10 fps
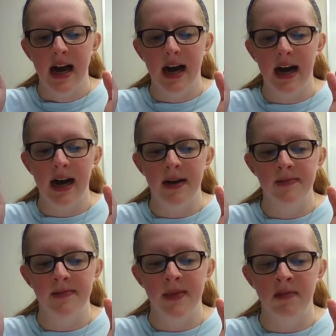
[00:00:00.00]

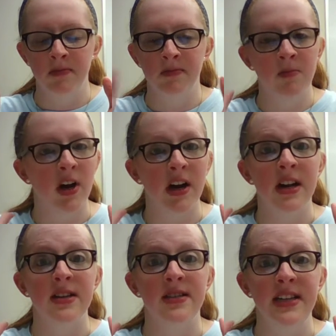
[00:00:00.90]
And we're
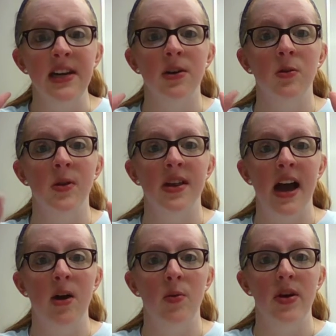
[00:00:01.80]
going to deal with
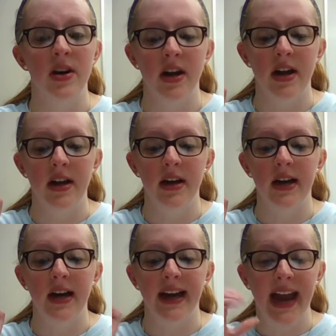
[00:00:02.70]
how we're going
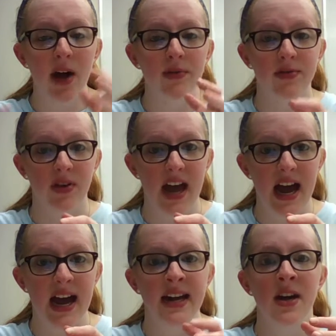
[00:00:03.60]
to account for
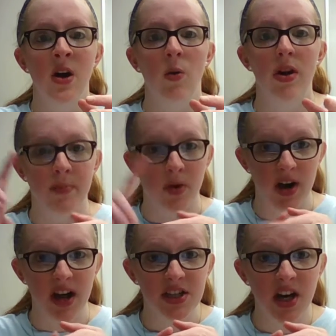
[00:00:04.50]
that with
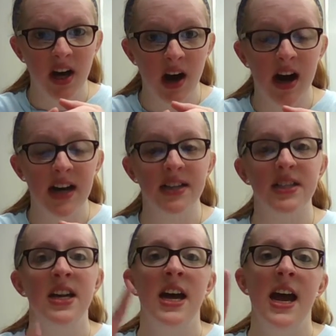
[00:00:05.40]
production
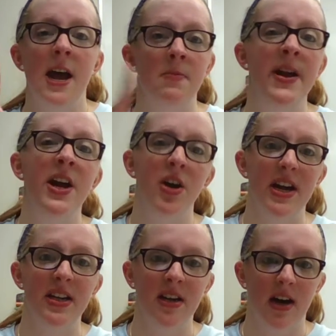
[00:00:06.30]
costs and
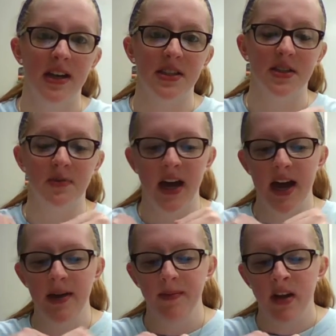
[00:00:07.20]
period costs,
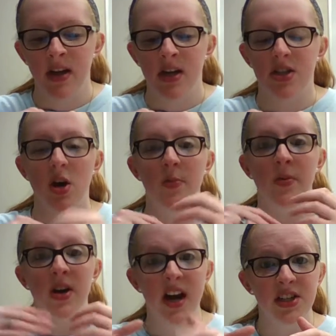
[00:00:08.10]
okay? So
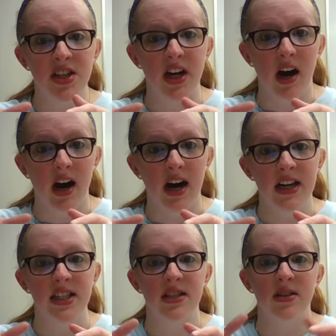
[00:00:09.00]
production
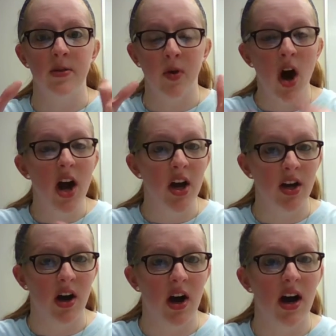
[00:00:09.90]
costs or
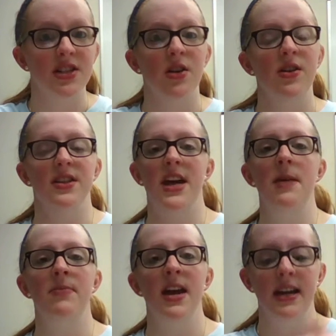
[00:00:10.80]
product costs are the
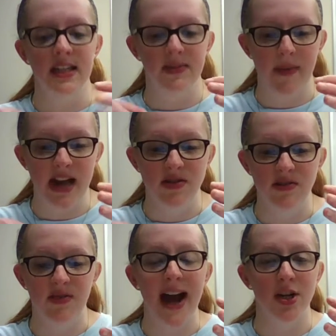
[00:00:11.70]
same thing as
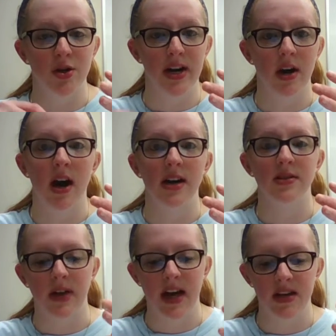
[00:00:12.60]
manufacturing costs,
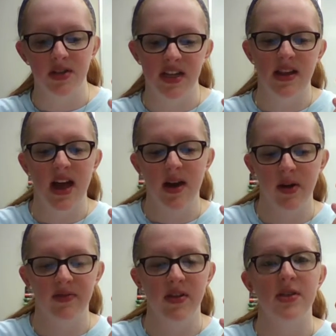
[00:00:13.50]
okay? You'll see that
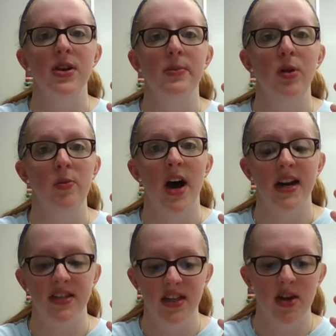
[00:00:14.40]
above the three blue
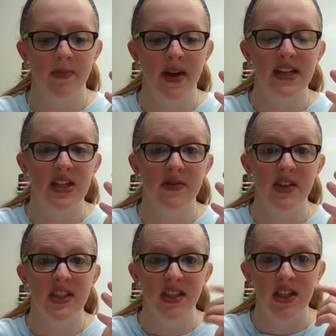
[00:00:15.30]
boxes on page
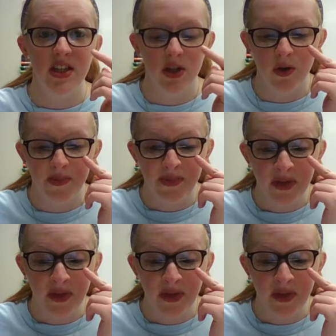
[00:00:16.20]
762.